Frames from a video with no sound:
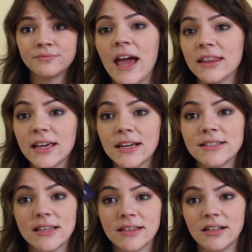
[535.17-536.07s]
and like I
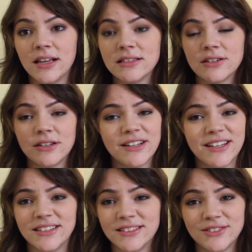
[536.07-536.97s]
said, the cleanser
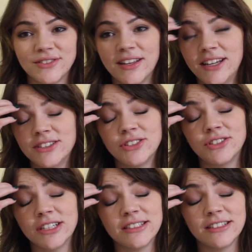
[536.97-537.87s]
is, it's
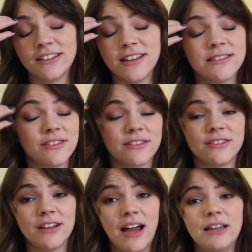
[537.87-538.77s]
just a
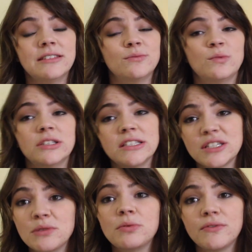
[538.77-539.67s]
cleanser. I would
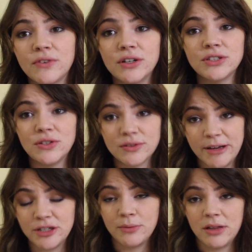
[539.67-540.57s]
still prefer to use
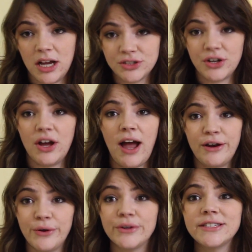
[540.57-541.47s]
my Dermalogica. I
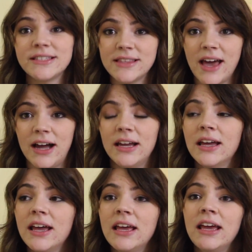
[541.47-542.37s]
noticed that
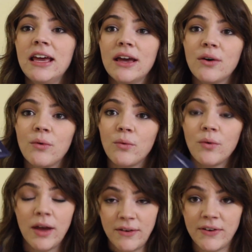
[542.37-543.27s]

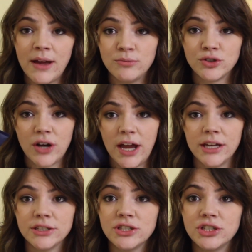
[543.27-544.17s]
if I'm
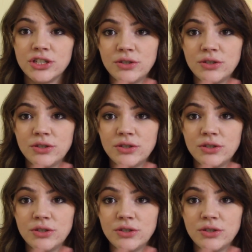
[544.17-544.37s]
trying to just